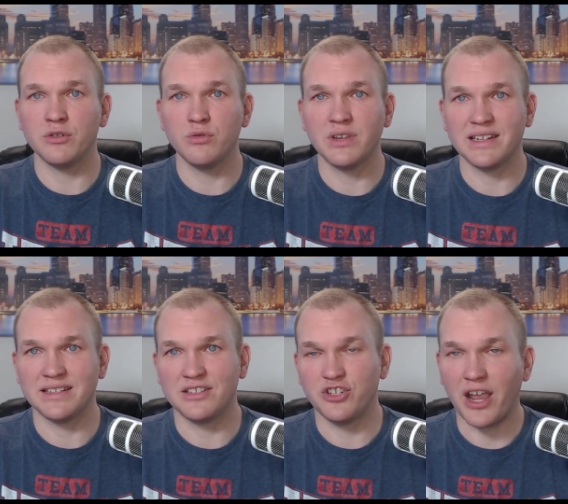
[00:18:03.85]

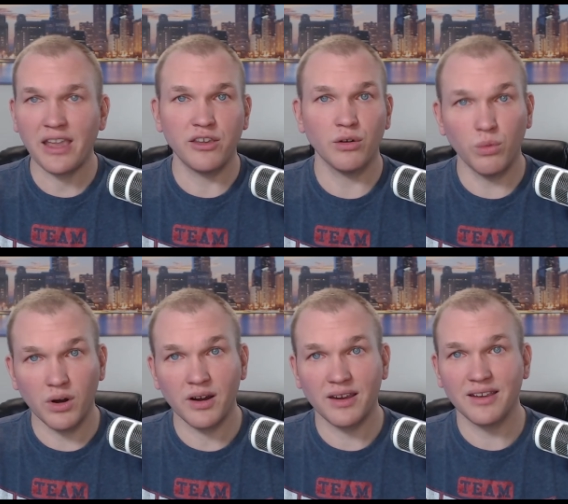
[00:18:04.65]
can check your
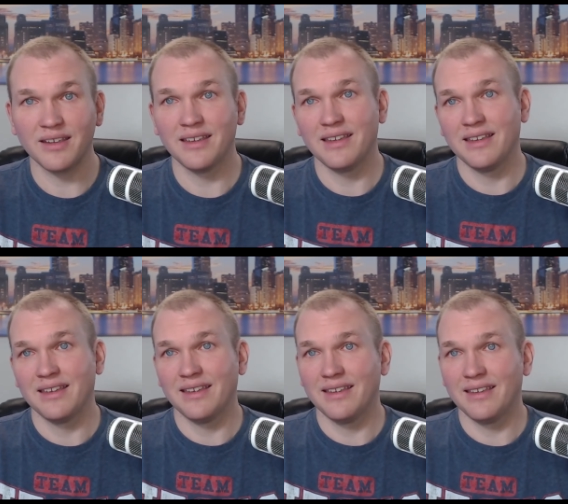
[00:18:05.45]
work,
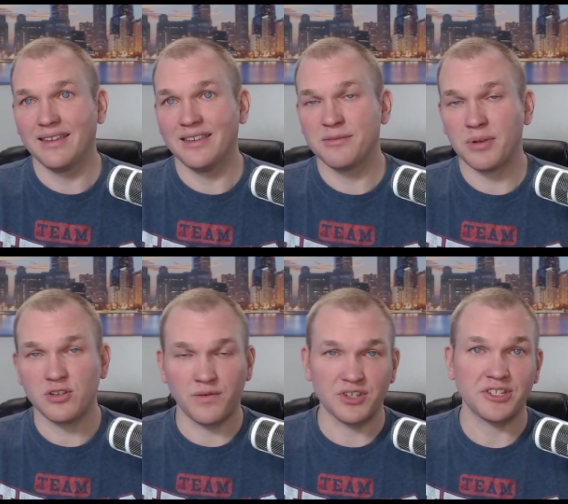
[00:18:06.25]

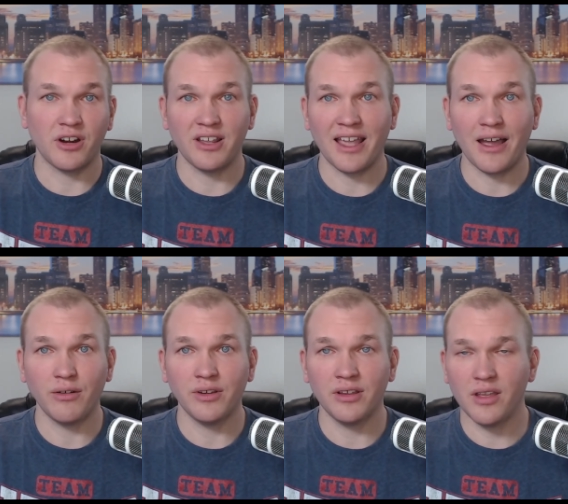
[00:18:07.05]
especially if you're starting
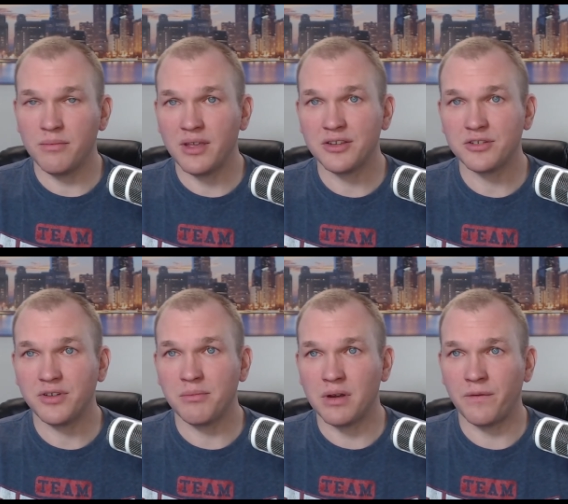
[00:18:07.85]
out in ministry,
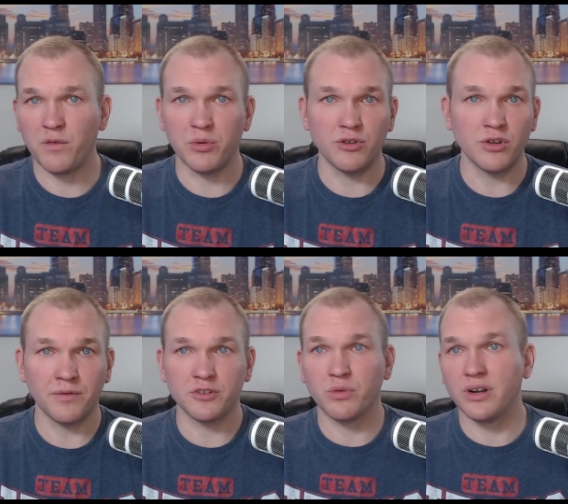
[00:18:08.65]
I mean, if you've been doing it
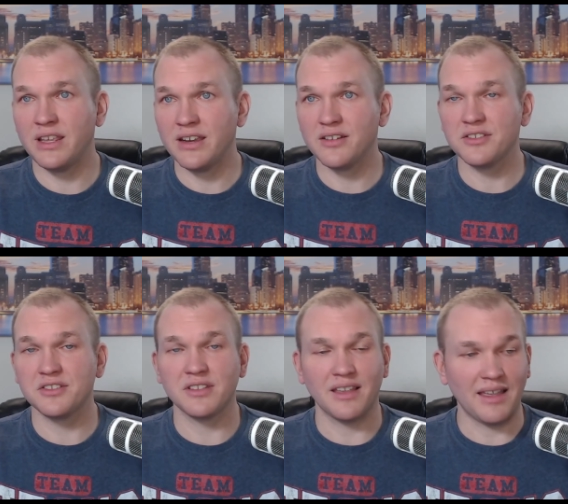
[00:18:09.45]
for 20
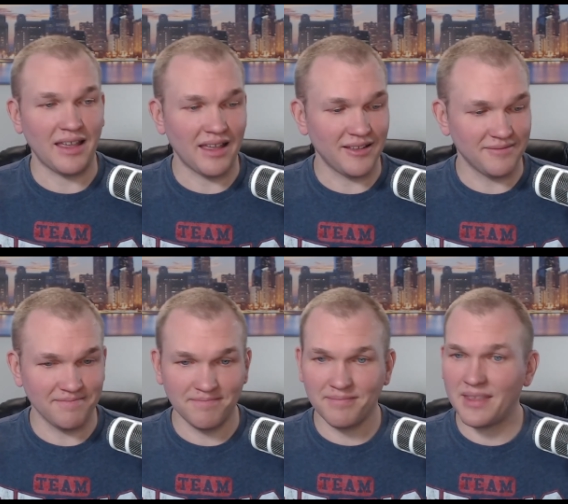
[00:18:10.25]
years,
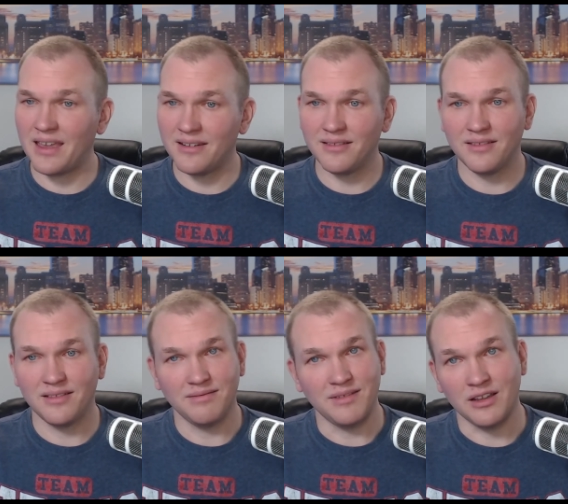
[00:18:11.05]
then,
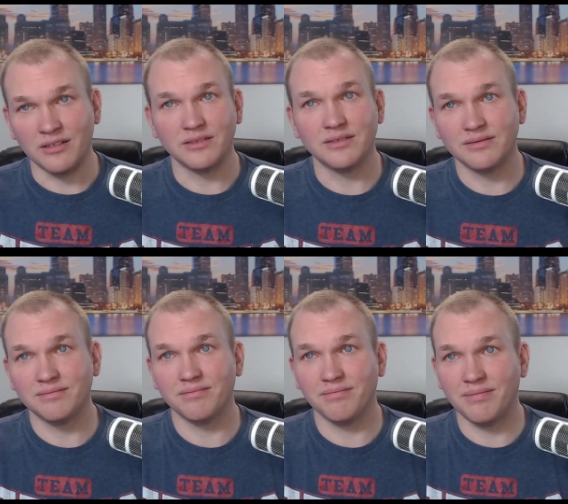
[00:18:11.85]
you know,
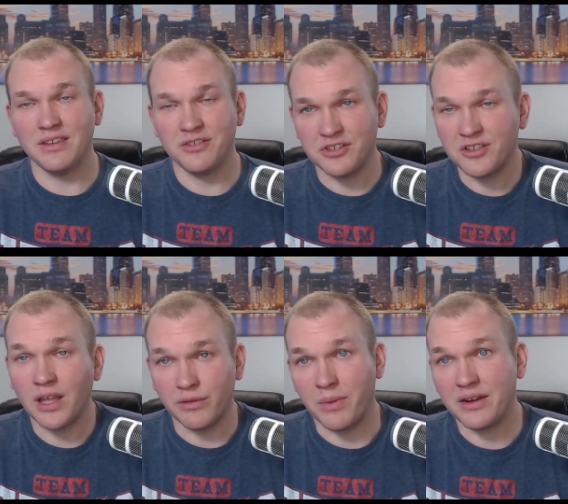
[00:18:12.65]
you should still
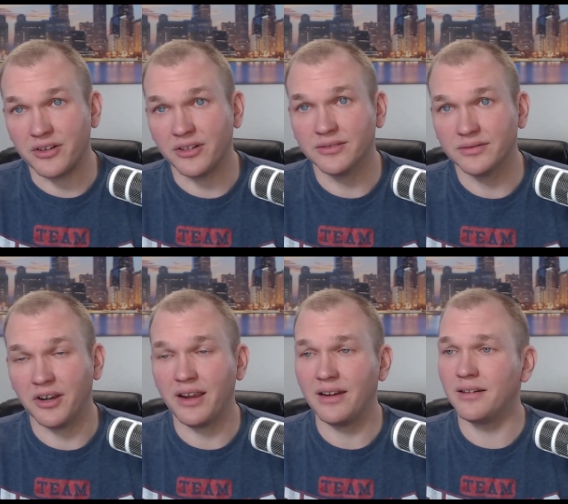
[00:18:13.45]
have a mentor,
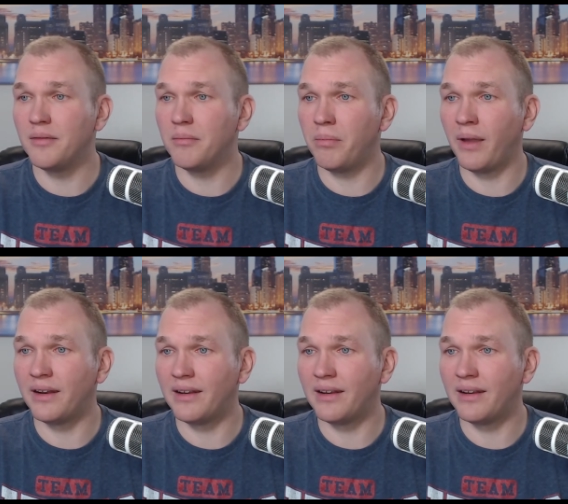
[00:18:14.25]
right? But